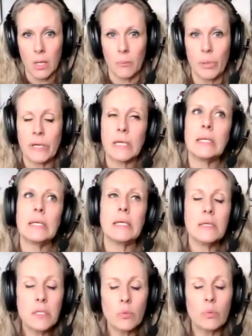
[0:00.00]
but it
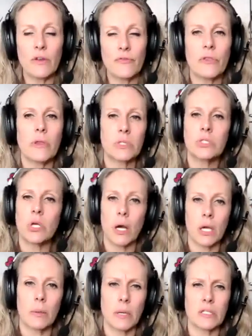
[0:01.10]
is a way for them to
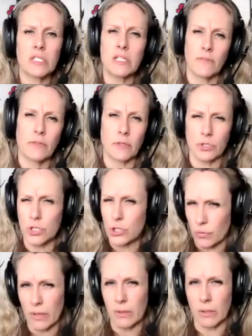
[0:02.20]
talk about stuff that they're
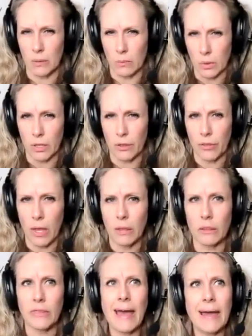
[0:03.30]
struggling with,
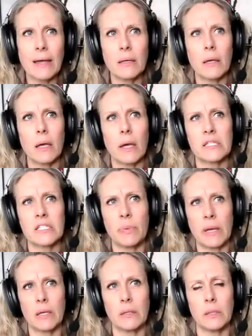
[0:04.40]
and that has
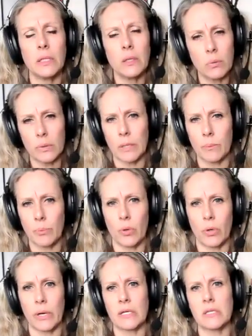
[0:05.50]
been equally
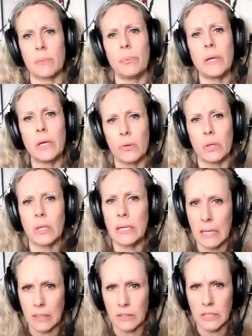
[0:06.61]
important as a parent
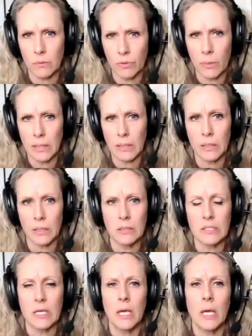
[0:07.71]
connecting with my
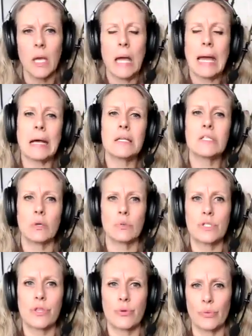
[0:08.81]
kids as those
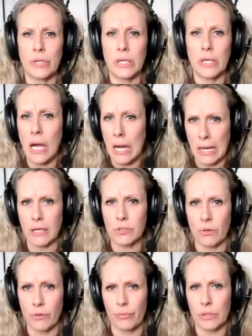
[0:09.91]
three highs
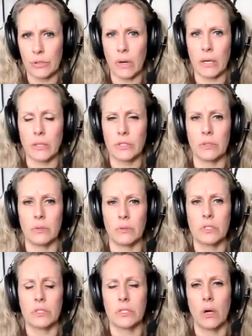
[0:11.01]
or three gratitudes
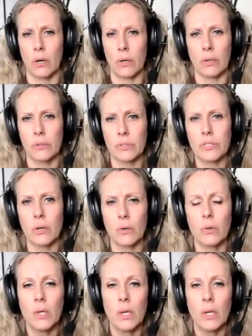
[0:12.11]
are. So